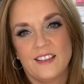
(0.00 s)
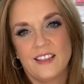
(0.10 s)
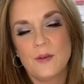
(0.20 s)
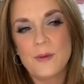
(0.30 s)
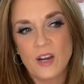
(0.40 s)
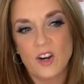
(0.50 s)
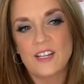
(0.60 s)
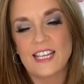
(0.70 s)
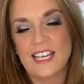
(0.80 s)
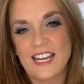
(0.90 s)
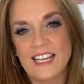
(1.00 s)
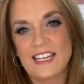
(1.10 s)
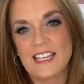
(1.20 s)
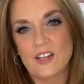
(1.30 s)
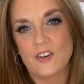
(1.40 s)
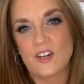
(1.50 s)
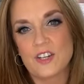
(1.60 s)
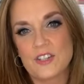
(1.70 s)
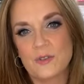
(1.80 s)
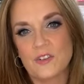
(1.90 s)
It can be hard to get it into gear on a
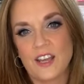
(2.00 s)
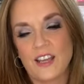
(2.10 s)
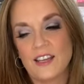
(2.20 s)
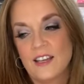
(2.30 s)
Tuesday.